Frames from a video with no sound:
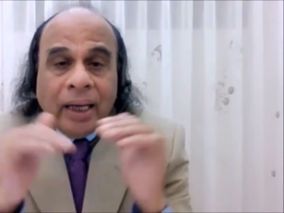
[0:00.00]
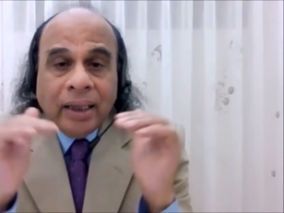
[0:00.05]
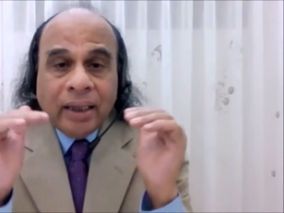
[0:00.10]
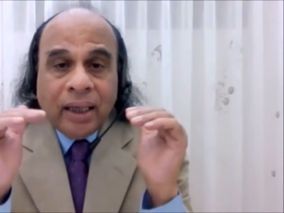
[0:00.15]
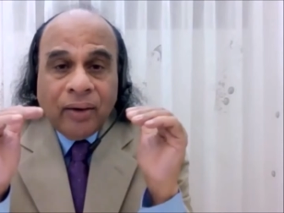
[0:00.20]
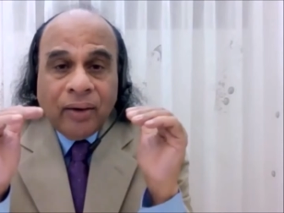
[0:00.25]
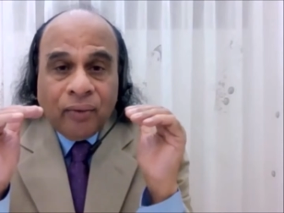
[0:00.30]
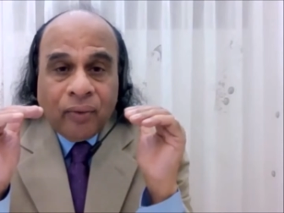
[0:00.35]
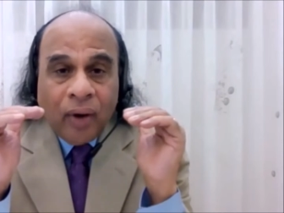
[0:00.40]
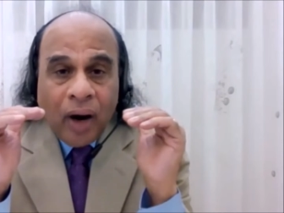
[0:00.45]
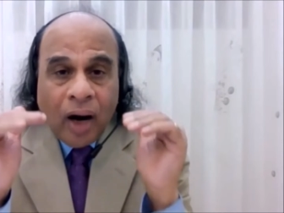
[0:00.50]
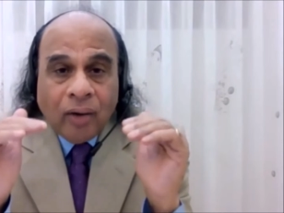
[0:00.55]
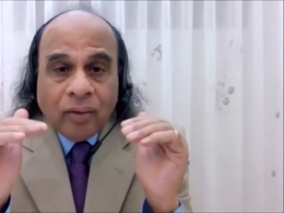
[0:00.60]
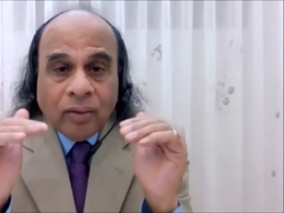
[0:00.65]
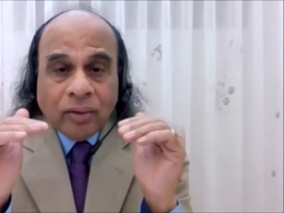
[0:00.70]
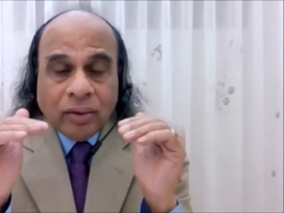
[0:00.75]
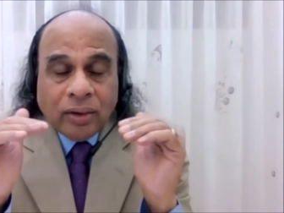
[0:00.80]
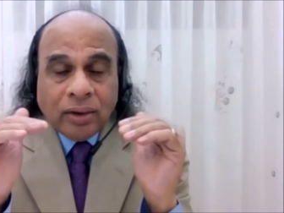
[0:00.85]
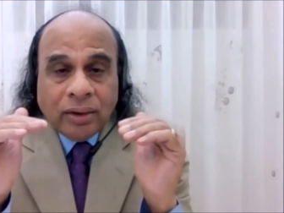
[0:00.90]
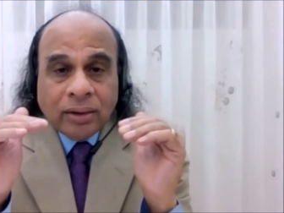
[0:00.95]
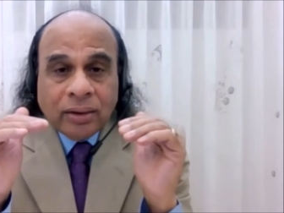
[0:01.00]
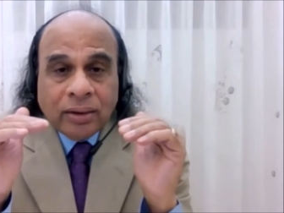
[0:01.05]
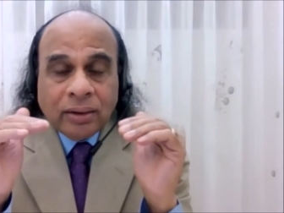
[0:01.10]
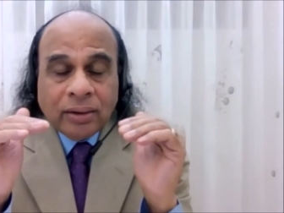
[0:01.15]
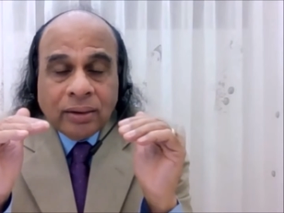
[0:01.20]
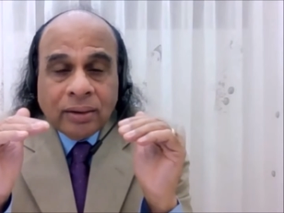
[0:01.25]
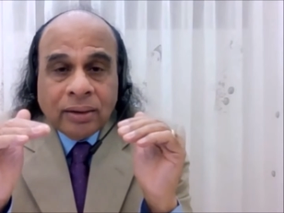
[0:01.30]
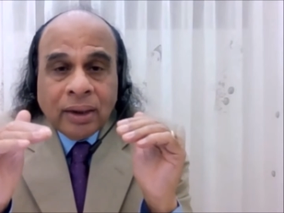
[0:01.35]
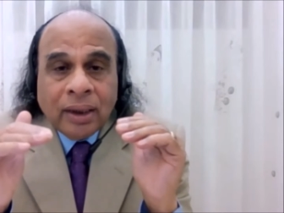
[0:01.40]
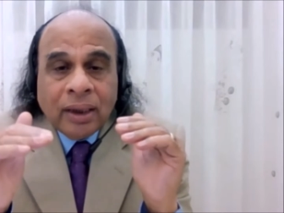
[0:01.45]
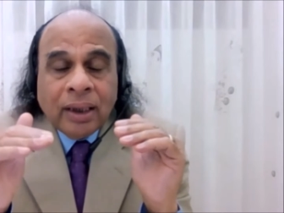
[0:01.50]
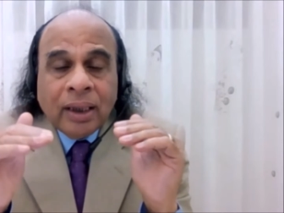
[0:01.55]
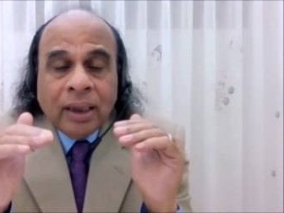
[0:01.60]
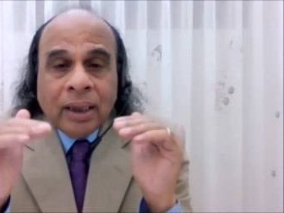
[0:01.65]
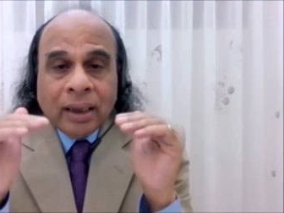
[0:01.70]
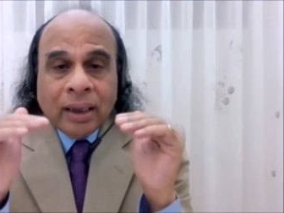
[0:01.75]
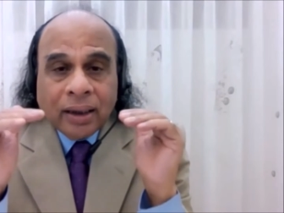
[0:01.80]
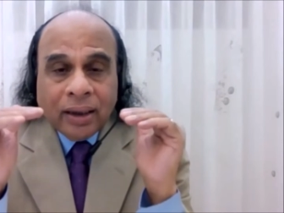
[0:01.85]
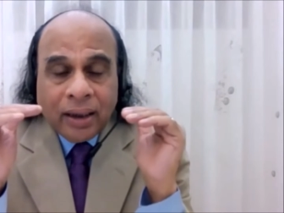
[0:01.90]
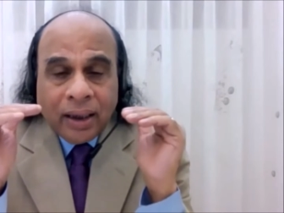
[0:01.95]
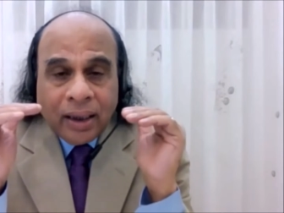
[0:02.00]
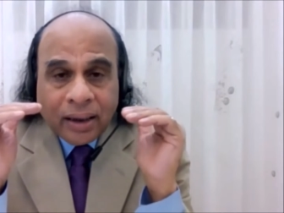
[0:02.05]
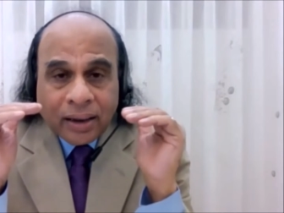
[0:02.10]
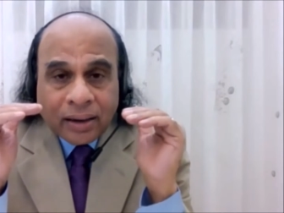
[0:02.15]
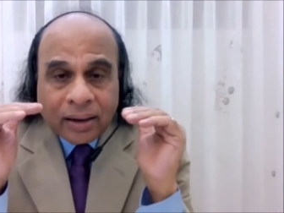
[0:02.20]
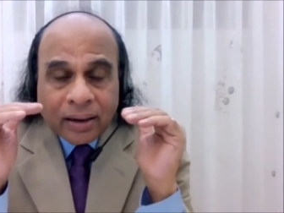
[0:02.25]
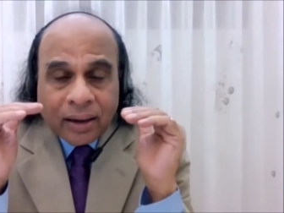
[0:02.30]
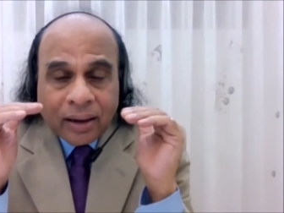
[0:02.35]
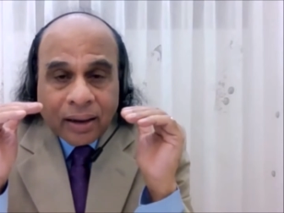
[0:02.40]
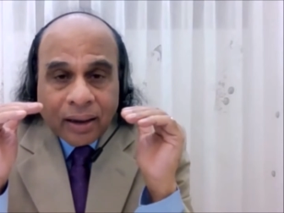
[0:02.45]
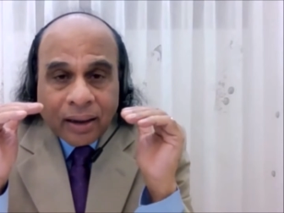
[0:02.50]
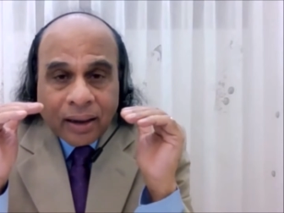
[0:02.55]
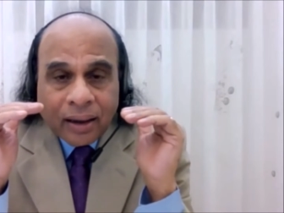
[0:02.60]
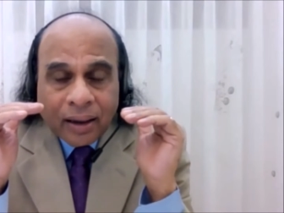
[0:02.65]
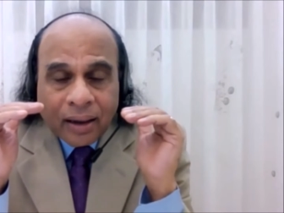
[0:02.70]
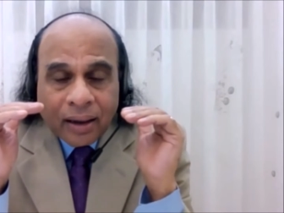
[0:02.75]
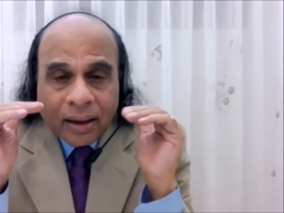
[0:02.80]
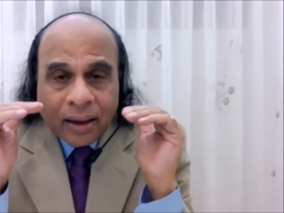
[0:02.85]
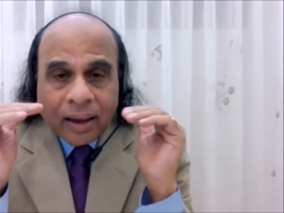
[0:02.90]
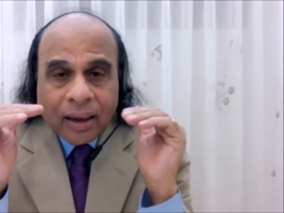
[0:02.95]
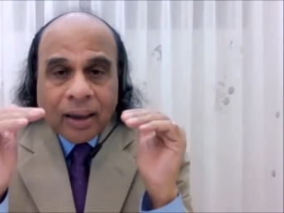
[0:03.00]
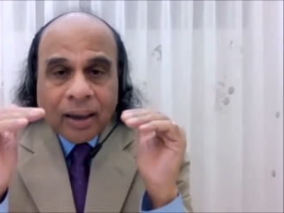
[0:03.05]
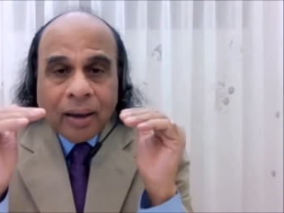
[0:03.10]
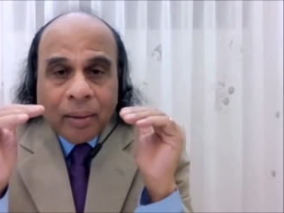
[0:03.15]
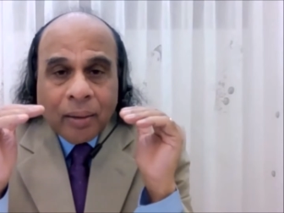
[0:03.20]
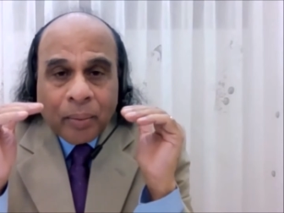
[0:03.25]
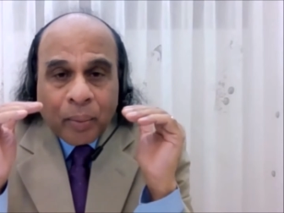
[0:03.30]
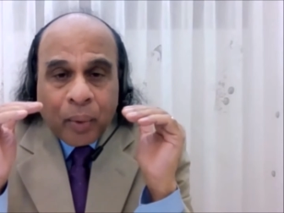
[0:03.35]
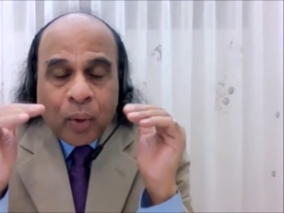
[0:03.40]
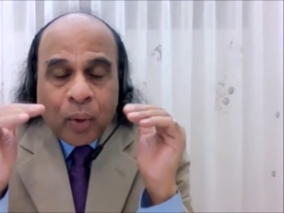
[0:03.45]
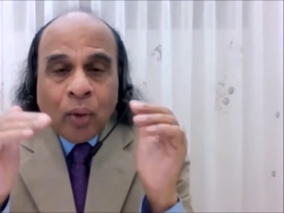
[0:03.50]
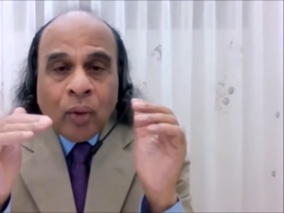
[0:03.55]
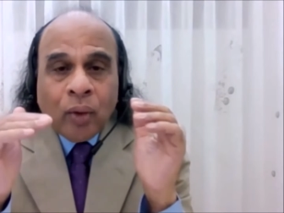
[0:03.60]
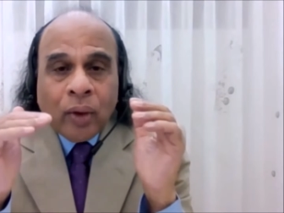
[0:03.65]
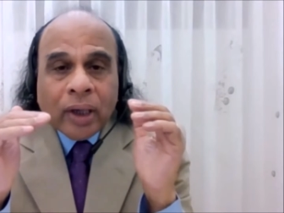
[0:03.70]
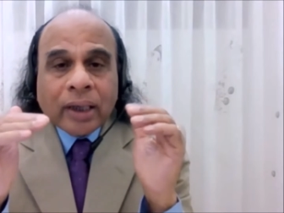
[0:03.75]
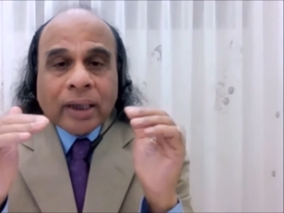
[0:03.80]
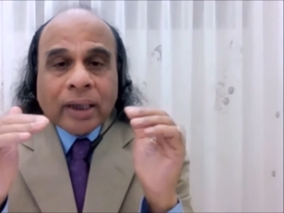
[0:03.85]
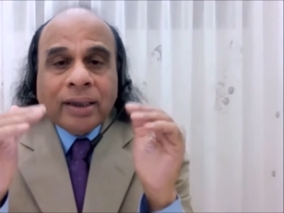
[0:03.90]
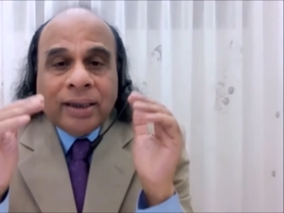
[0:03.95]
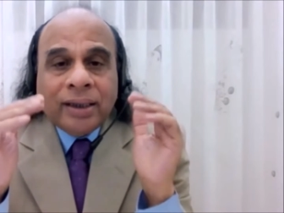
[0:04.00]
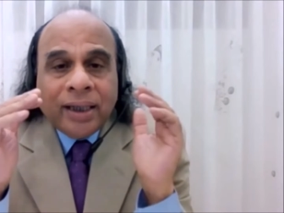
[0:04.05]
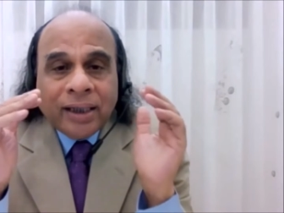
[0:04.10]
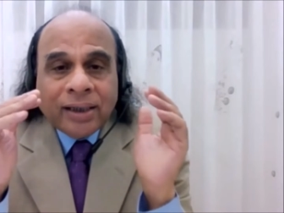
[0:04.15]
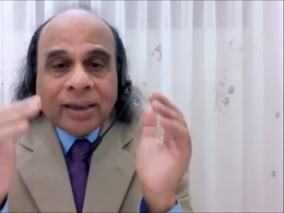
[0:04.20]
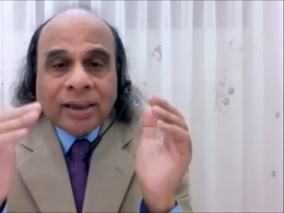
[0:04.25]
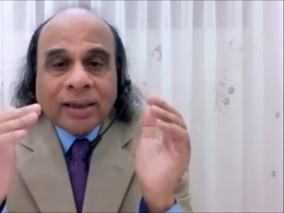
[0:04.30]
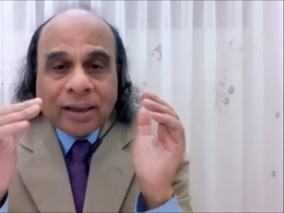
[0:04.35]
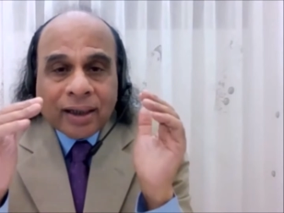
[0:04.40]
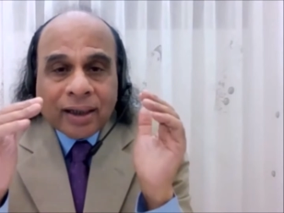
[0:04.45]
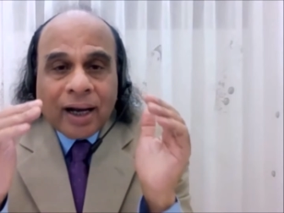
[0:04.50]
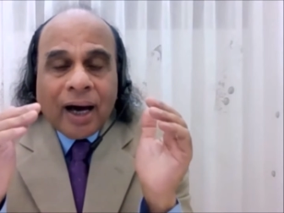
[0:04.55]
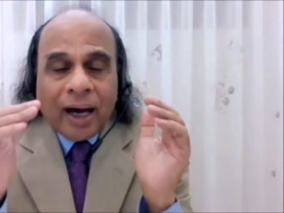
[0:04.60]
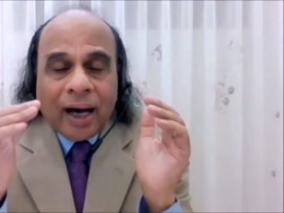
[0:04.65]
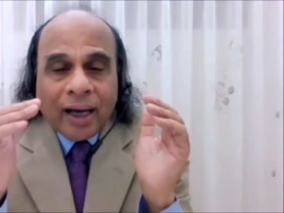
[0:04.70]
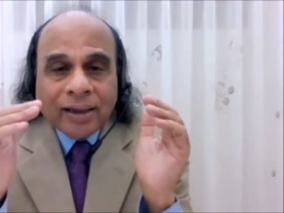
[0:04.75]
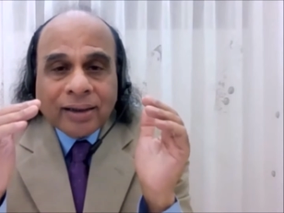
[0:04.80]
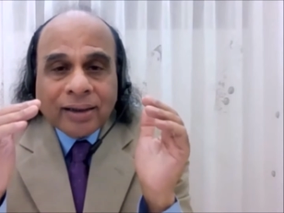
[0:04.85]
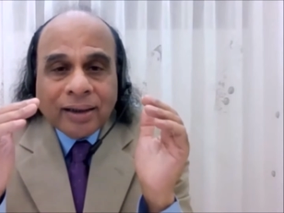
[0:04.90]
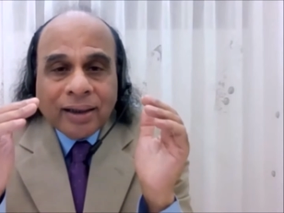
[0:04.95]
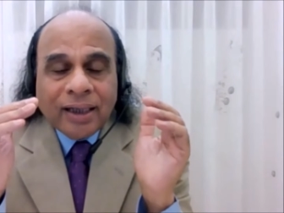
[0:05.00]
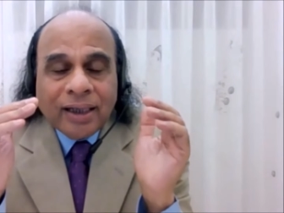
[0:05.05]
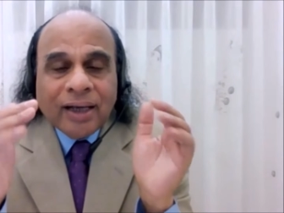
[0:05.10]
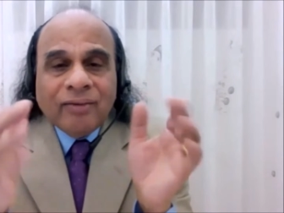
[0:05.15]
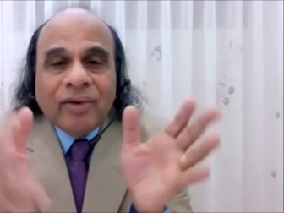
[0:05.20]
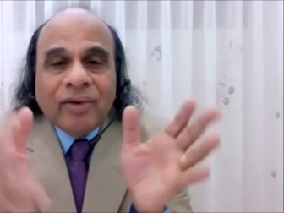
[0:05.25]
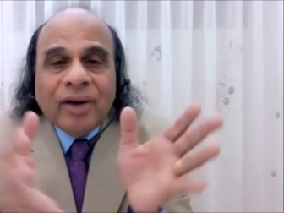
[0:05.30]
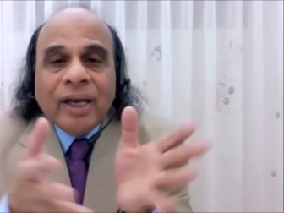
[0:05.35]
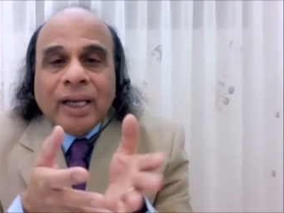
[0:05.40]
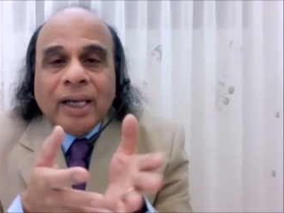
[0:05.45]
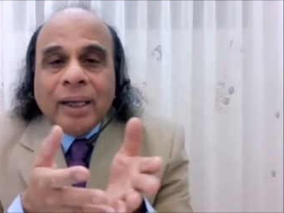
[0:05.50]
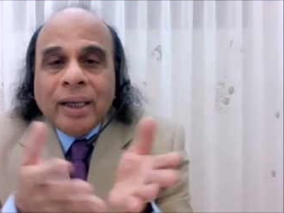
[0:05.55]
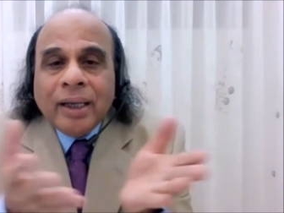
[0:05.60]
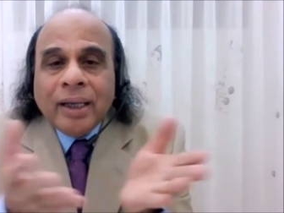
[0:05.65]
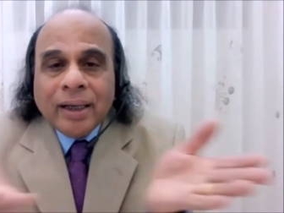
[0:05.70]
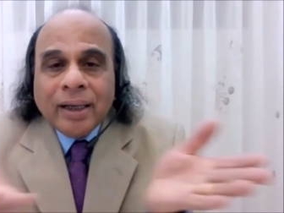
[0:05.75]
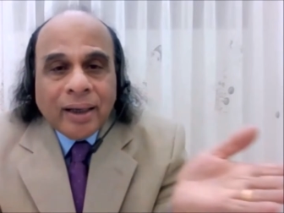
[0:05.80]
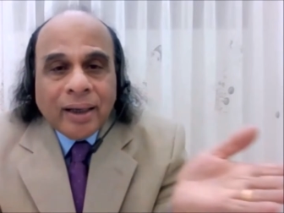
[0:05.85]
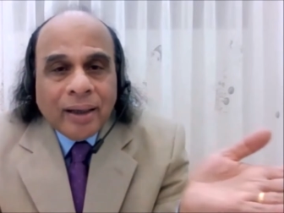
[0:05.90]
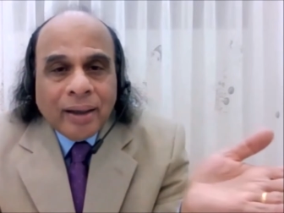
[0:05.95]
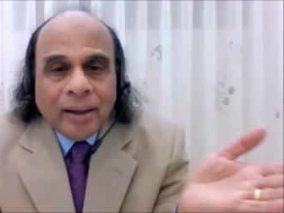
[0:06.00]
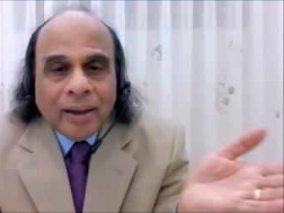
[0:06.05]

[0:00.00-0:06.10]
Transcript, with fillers: And they found this poor Jesus Christ in a very